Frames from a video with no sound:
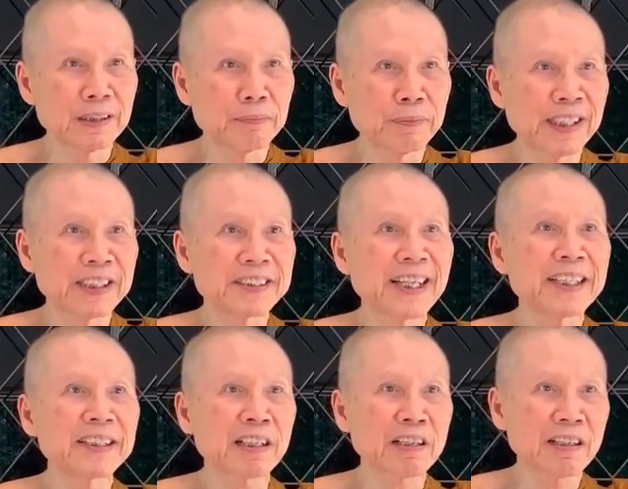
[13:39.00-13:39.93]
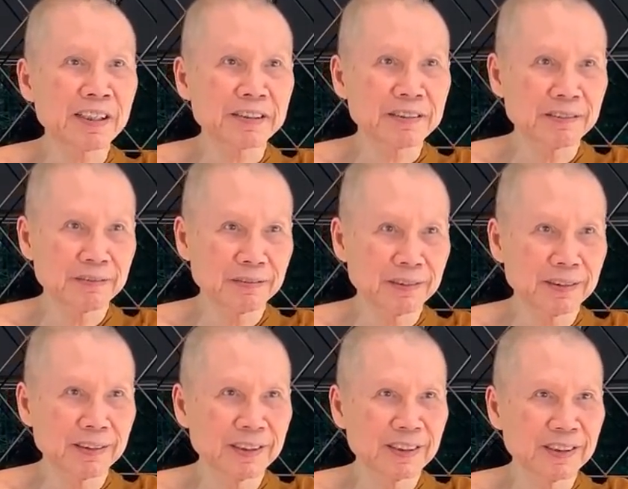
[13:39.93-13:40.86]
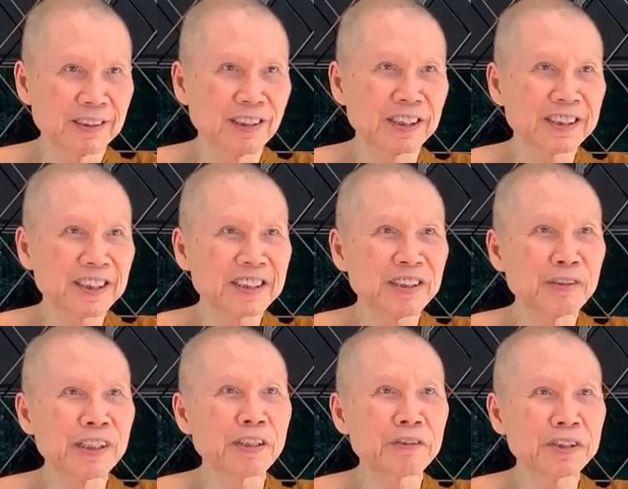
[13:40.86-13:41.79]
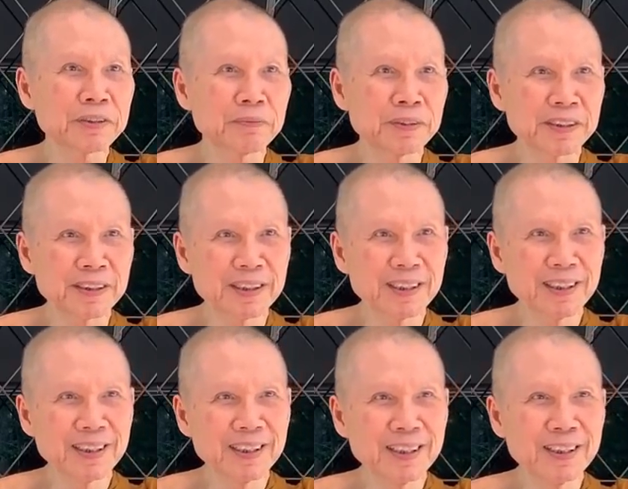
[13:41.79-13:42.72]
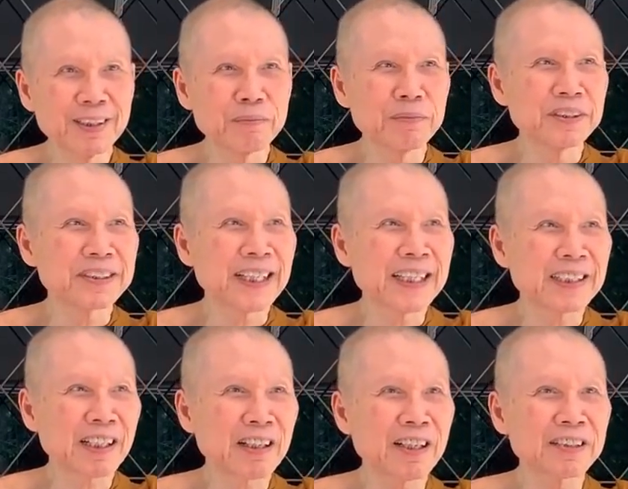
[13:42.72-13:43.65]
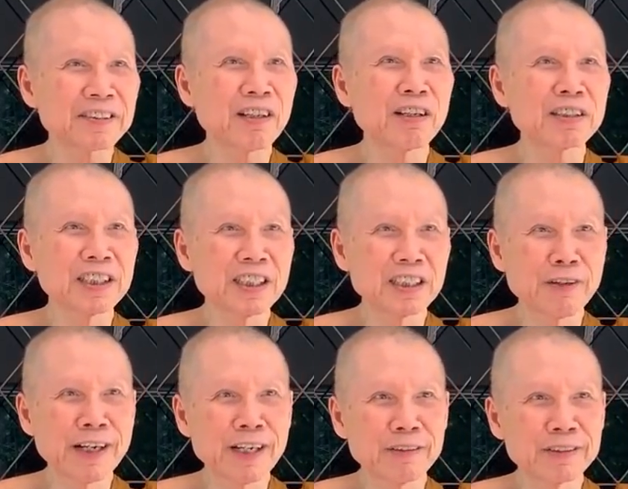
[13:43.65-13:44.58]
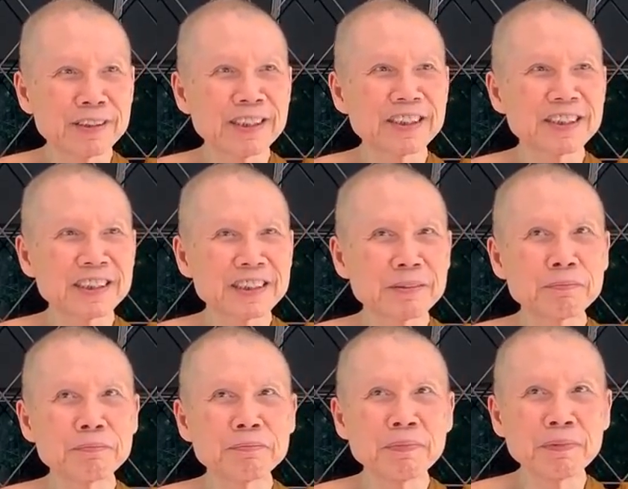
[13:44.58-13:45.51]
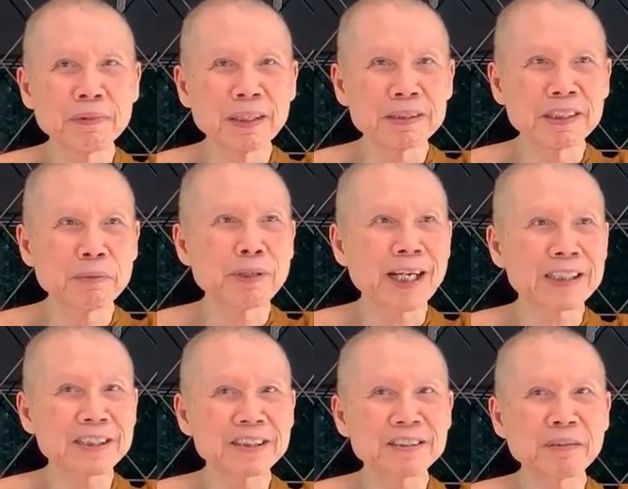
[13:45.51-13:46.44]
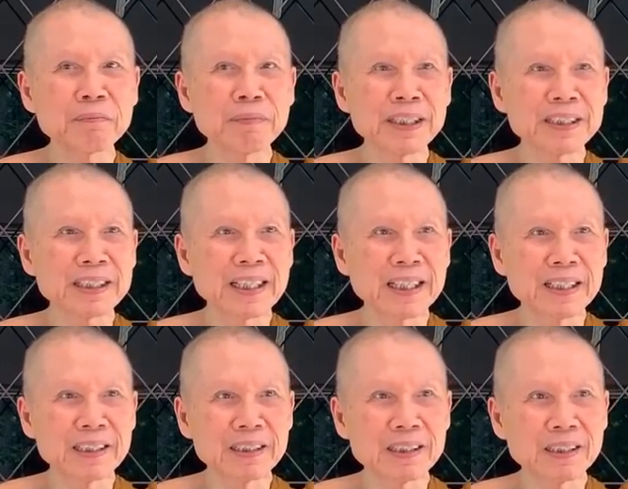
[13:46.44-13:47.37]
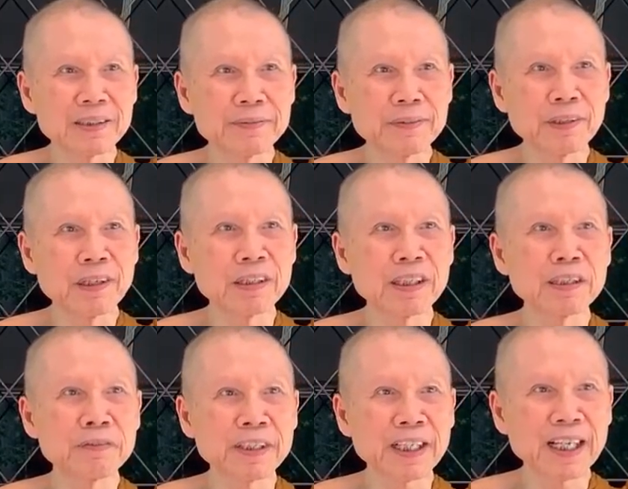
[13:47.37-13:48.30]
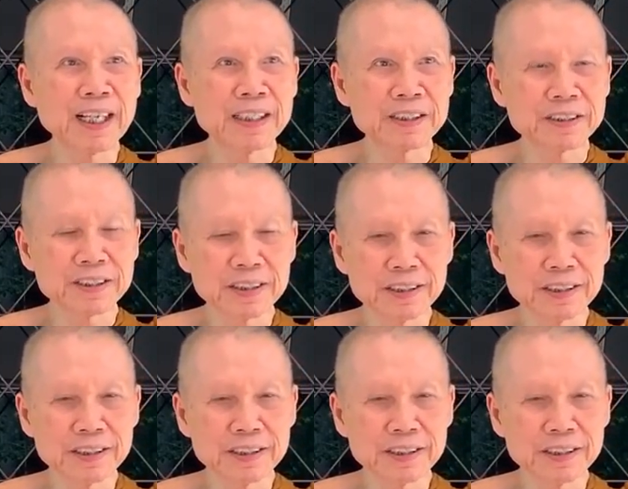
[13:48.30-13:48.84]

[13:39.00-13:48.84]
Be a Santa Claus, not just during Christmas. Be Santa Claus all year round. This is the practice of metta, loving kindness.